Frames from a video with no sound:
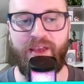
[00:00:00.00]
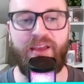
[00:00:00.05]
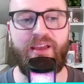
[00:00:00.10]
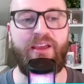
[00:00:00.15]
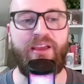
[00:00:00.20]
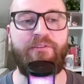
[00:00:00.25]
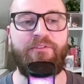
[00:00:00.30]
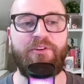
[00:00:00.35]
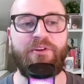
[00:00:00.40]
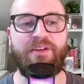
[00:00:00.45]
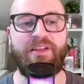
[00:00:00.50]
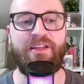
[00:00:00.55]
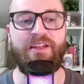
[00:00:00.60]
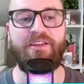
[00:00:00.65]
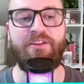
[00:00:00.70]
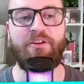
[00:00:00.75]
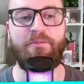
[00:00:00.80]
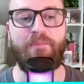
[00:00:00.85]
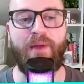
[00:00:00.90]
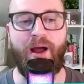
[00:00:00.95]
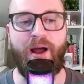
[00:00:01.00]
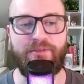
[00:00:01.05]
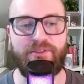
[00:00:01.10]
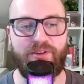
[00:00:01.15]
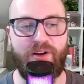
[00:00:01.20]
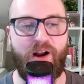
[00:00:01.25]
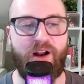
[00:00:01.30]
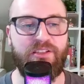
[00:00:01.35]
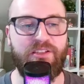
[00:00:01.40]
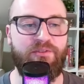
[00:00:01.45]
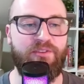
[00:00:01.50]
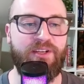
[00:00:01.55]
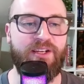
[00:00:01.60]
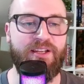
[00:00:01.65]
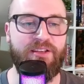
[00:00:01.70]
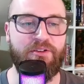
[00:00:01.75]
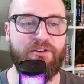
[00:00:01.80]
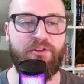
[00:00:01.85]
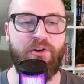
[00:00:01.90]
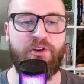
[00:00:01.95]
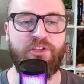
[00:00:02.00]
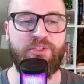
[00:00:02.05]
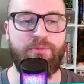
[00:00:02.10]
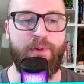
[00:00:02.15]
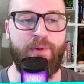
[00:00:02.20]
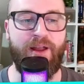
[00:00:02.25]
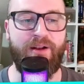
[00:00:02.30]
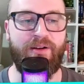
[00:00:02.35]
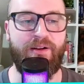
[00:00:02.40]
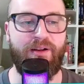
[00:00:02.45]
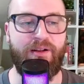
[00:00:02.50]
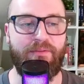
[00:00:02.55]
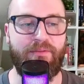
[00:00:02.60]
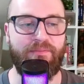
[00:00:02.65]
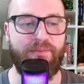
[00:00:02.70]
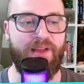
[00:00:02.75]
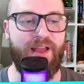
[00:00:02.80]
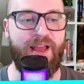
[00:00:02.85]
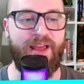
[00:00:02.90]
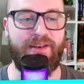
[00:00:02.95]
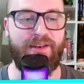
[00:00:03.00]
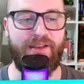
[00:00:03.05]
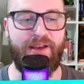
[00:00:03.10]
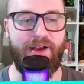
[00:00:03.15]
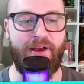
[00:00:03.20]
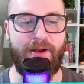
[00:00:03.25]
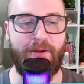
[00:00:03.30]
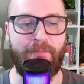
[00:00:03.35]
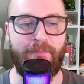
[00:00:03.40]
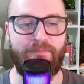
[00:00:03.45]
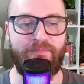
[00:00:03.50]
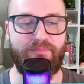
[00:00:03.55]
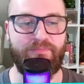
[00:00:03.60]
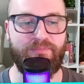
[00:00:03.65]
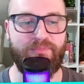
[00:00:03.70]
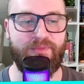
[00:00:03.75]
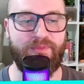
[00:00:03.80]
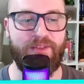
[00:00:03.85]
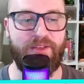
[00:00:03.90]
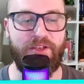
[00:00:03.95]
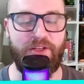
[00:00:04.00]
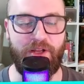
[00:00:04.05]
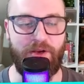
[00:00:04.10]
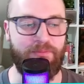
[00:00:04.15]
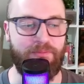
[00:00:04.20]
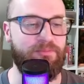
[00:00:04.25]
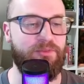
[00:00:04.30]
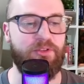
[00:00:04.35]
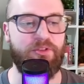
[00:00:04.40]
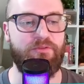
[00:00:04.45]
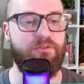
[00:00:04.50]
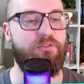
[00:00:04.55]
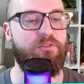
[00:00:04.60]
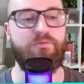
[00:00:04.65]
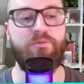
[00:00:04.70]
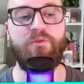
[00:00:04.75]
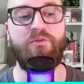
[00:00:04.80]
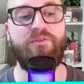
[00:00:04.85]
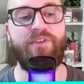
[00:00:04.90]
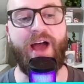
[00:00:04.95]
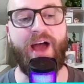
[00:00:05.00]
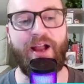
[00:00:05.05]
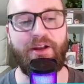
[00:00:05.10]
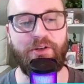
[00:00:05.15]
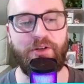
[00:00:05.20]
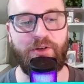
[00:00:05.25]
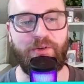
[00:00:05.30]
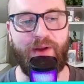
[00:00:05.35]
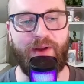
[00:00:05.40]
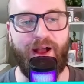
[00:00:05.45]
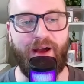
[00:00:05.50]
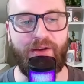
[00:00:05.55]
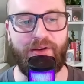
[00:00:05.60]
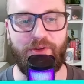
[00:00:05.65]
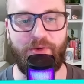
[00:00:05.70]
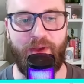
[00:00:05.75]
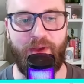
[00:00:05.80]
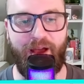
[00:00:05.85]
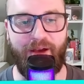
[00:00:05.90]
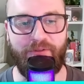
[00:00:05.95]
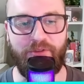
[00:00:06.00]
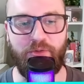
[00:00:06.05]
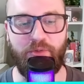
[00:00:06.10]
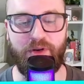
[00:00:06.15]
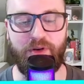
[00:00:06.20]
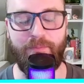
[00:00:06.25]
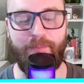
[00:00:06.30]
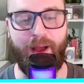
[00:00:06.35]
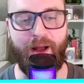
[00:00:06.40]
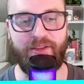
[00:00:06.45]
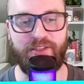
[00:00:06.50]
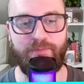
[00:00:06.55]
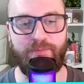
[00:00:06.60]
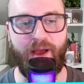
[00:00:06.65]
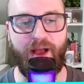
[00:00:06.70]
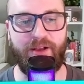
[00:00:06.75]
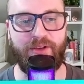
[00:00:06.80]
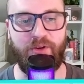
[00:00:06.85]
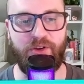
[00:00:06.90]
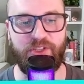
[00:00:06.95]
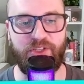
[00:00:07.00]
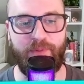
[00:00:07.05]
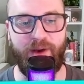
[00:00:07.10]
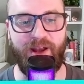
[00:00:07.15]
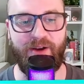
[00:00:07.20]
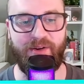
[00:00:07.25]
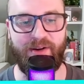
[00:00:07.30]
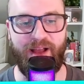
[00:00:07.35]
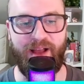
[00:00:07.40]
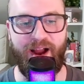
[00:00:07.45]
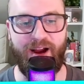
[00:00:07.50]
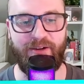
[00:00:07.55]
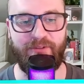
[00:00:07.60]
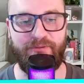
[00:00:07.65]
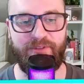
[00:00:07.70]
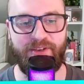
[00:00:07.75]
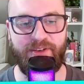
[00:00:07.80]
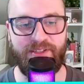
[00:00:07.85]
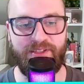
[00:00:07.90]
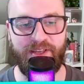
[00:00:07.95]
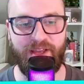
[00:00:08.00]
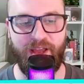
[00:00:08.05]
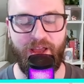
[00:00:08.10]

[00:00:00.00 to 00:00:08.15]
If you're getting your bounce cards, if you're getting your Ghost Spider, and you've moved Dagger around, you want to bounce back Ghost Spider and Iron Fist,